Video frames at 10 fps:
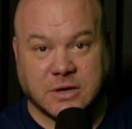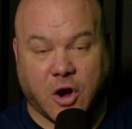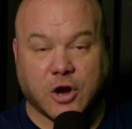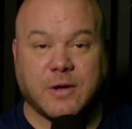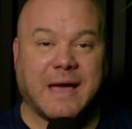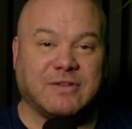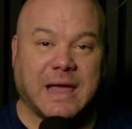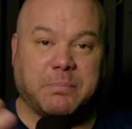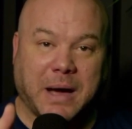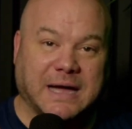Are you having
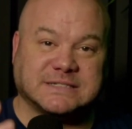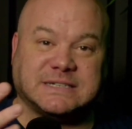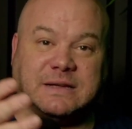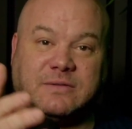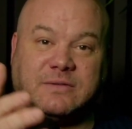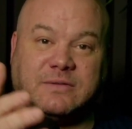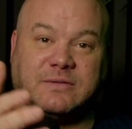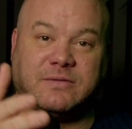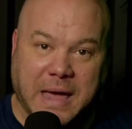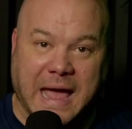a positive
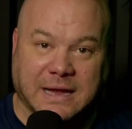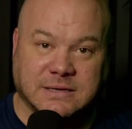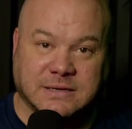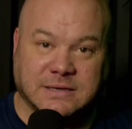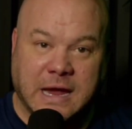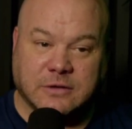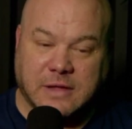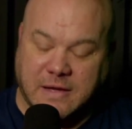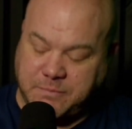impact in their life?